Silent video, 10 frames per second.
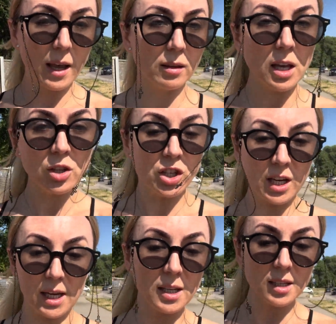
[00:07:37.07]
they
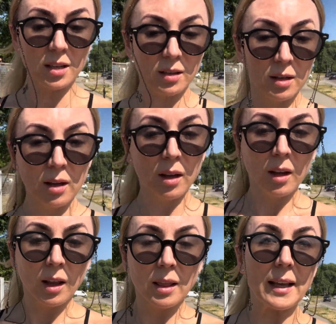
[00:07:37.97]
cheat.
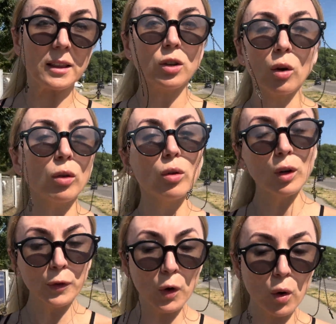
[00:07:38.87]
Like, they don't look
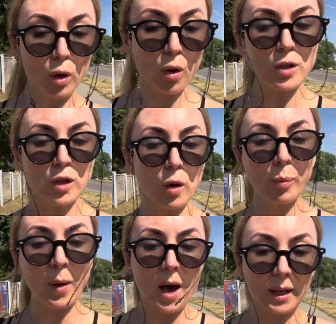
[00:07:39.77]
for long-term
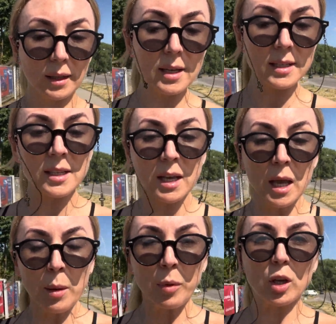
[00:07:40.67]
partners
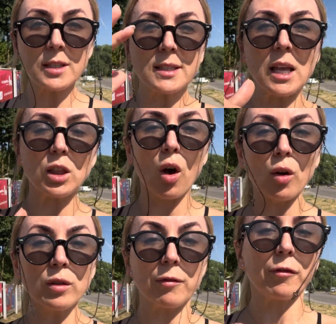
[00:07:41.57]
because they
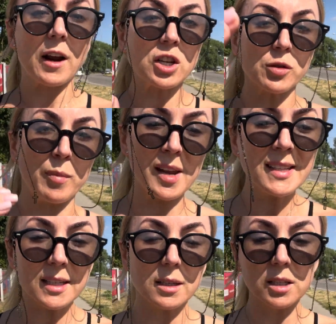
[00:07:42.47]
know the fresh
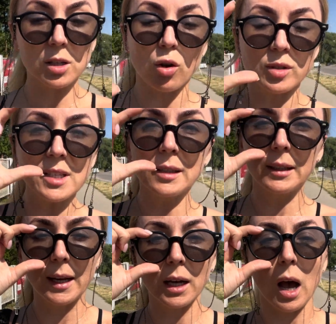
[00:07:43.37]
meat is
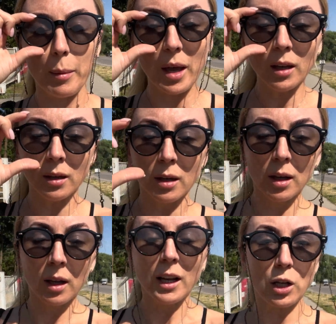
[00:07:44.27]
constantly coming.
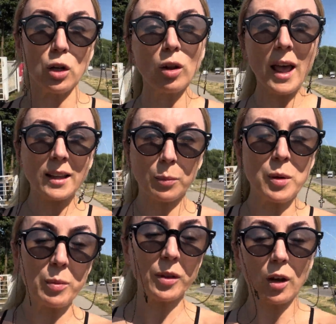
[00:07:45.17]
Like the
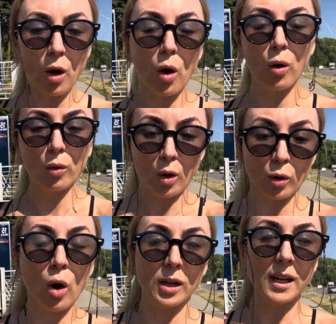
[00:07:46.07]
people that go on
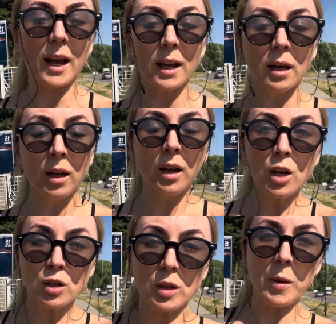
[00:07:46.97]
holiday.
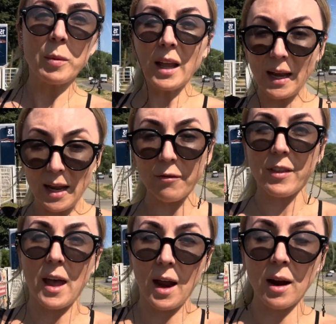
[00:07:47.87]
So the people that live
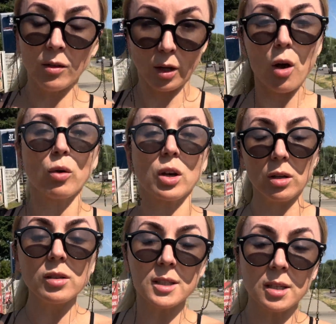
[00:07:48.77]
there, the
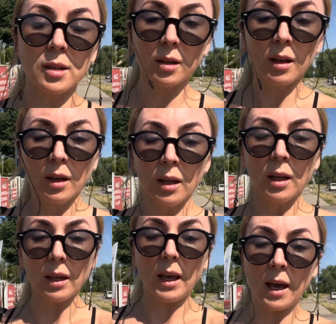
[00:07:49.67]
locals,
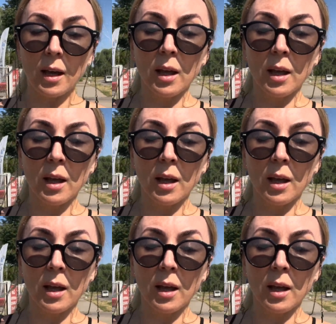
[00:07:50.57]
are